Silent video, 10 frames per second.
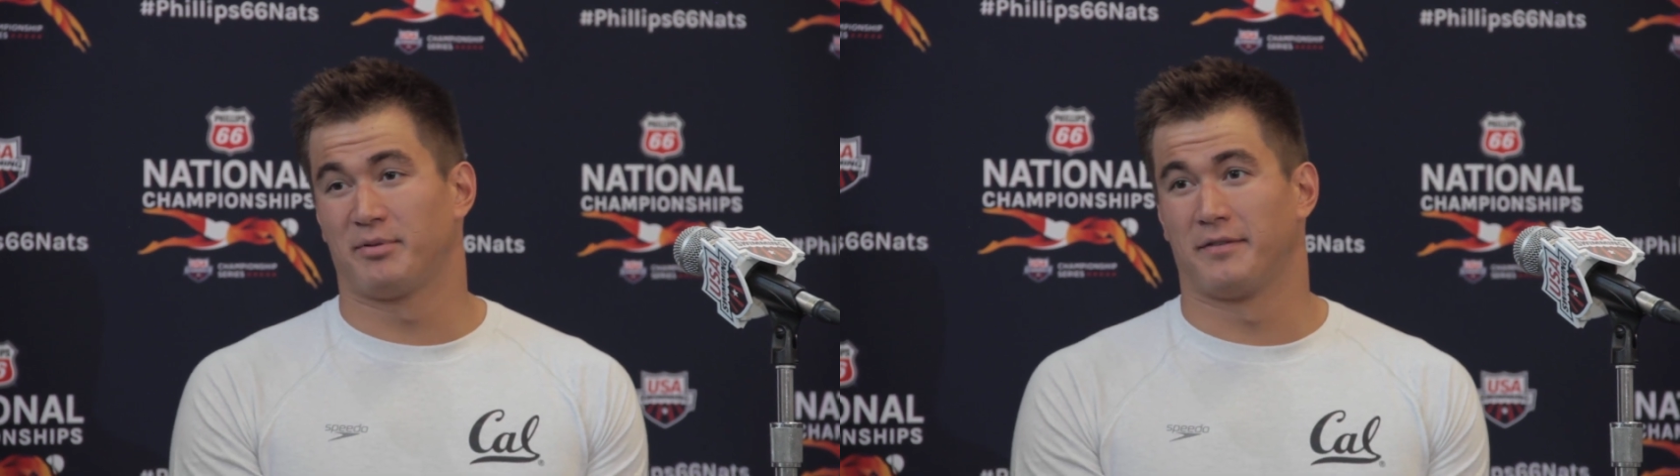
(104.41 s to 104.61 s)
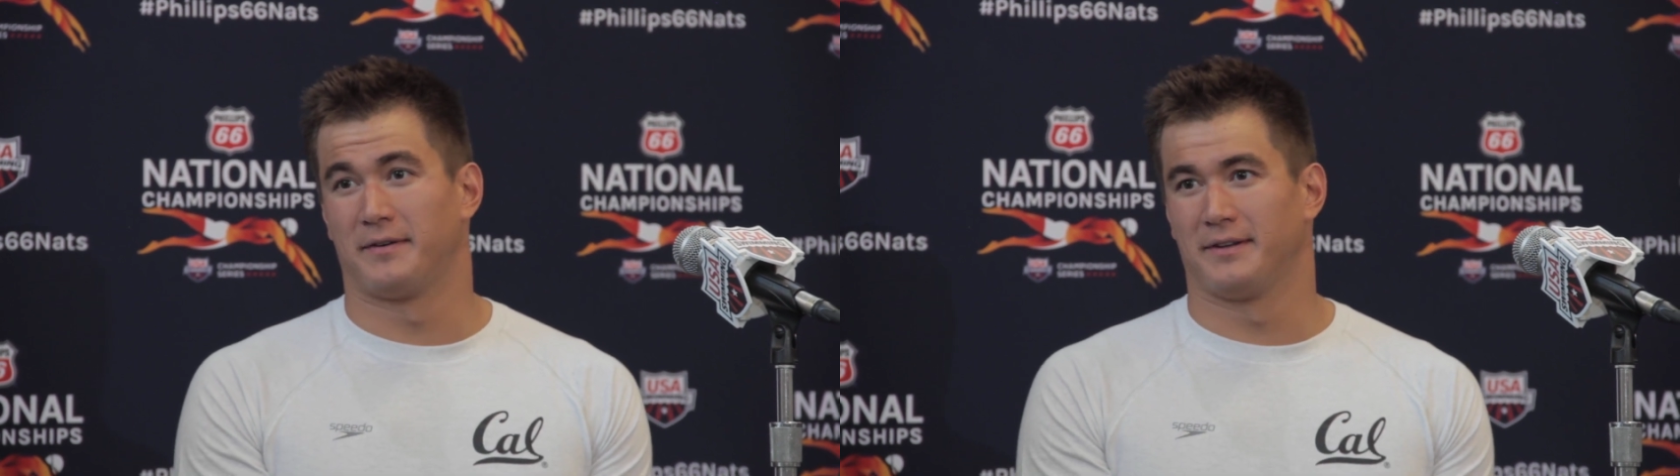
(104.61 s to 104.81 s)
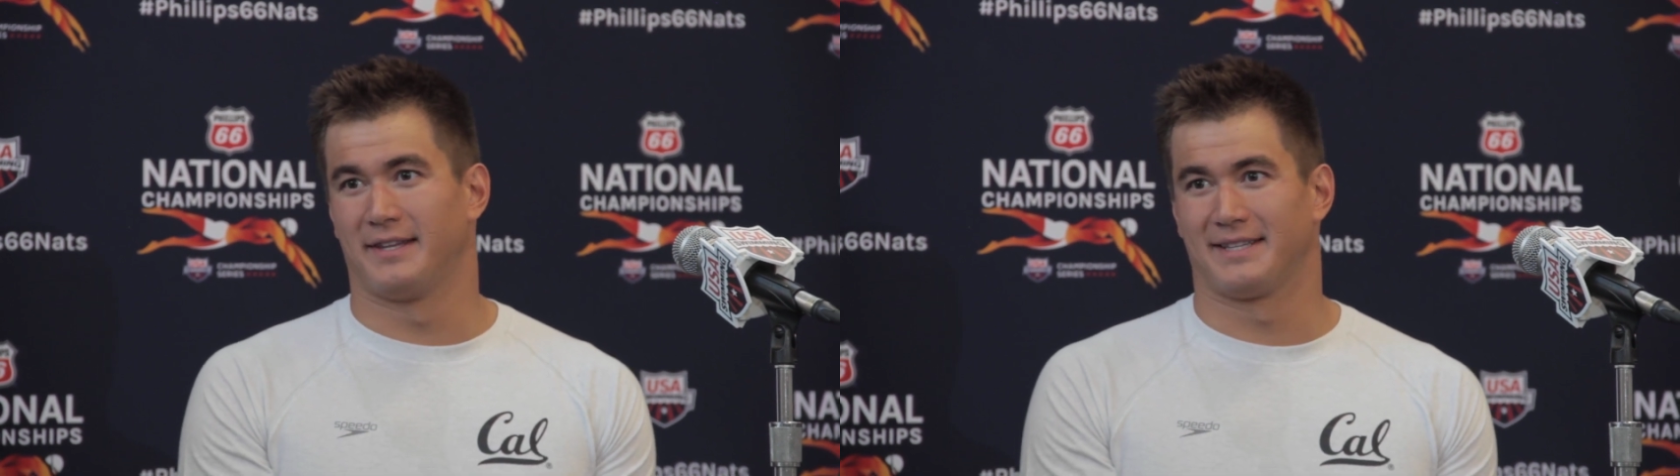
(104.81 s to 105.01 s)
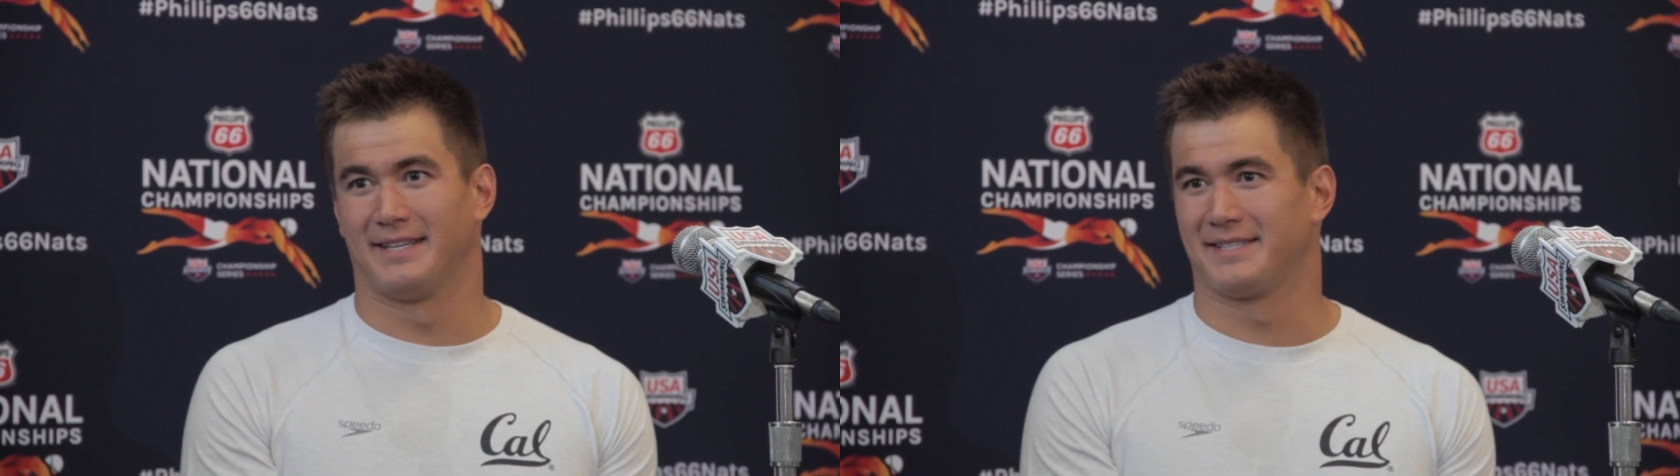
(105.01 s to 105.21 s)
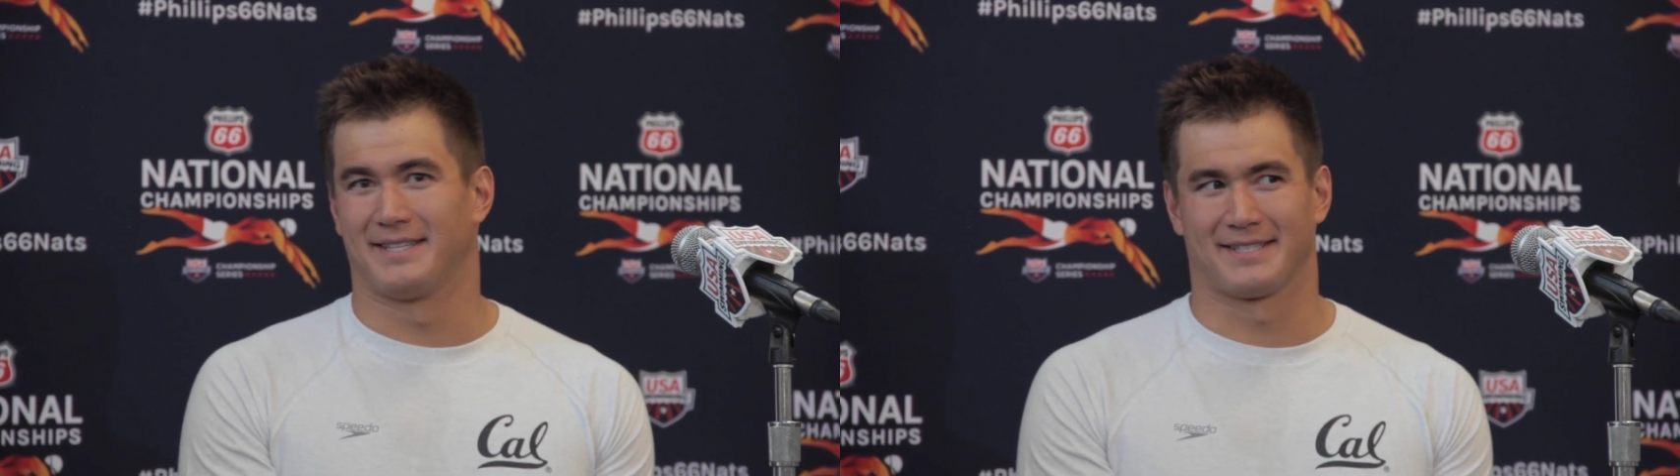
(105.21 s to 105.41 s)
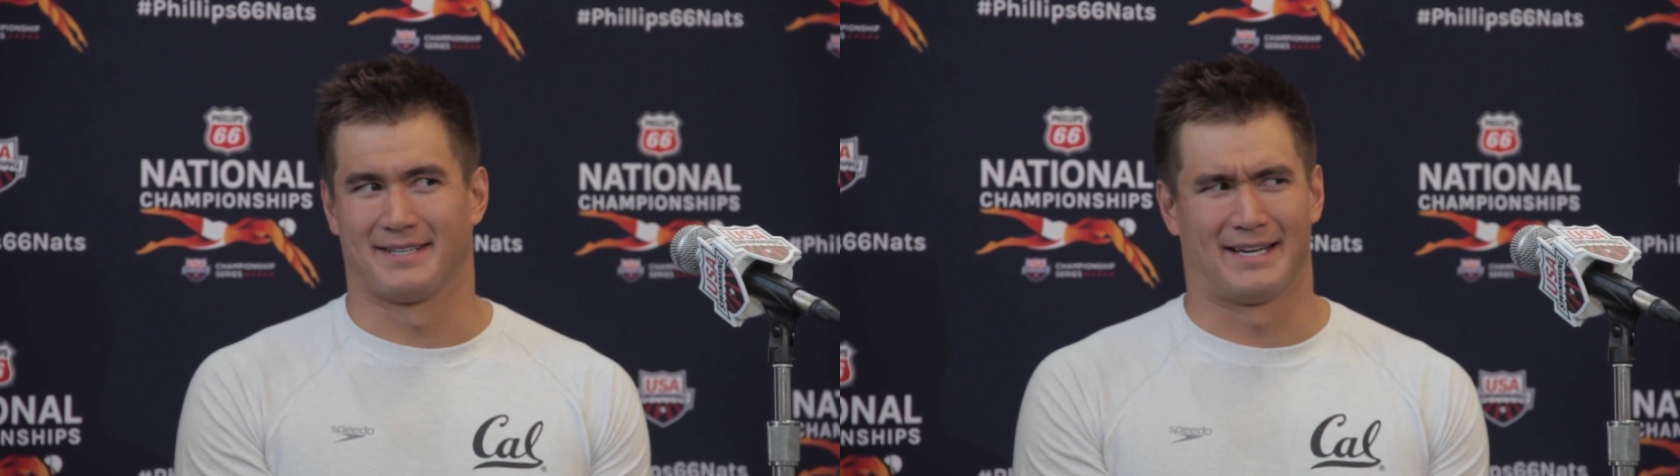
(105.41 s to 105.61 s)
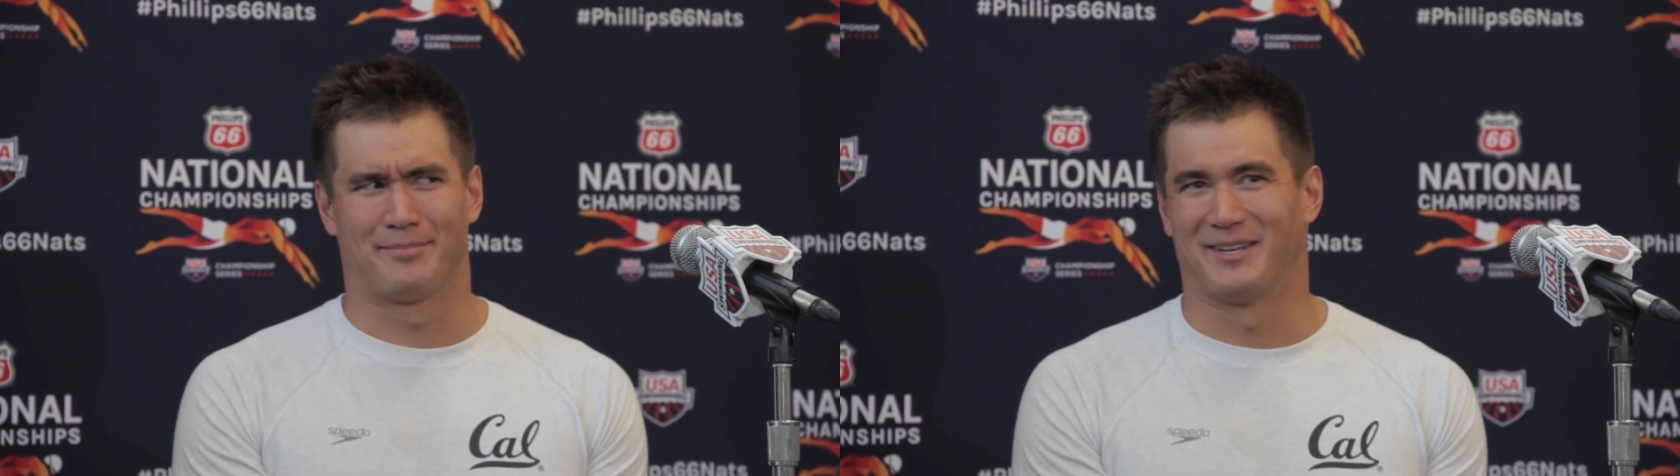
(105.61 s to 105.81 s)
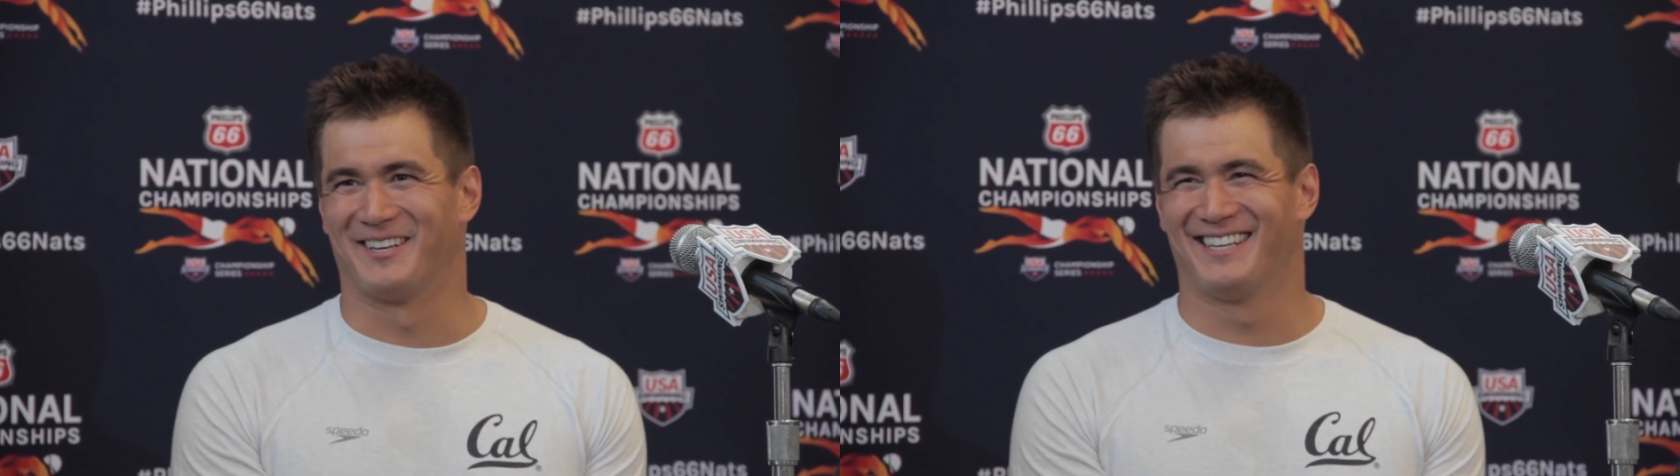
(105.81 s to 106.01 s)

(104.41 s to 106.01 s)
preferred that this doesn't happen.